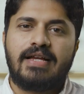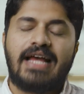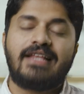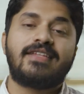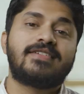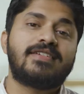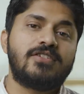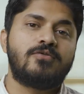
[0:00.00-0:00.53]
And
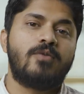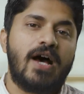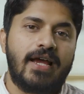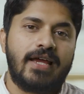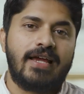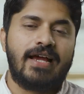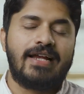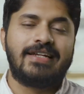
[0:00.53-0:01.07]
this is
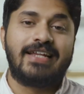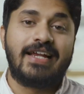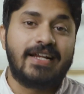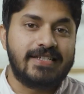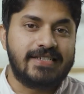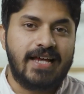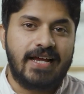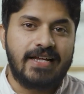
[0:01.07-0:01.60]
why data
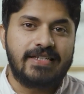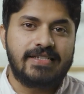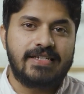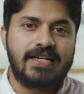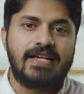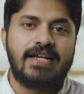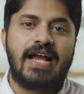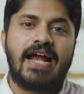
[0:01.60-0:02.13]
science
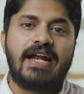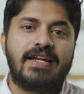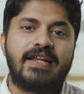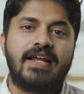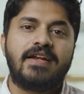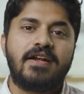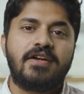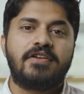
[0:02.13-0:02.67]
and
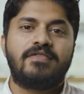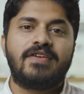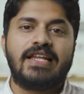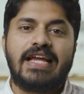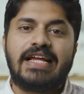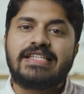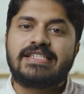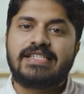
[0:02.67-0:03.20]
data driven
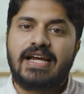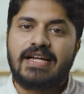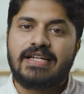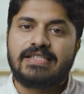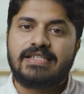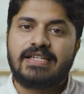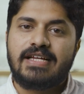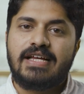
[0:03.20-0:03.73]

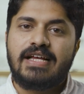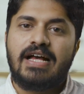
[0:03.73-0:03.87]
insights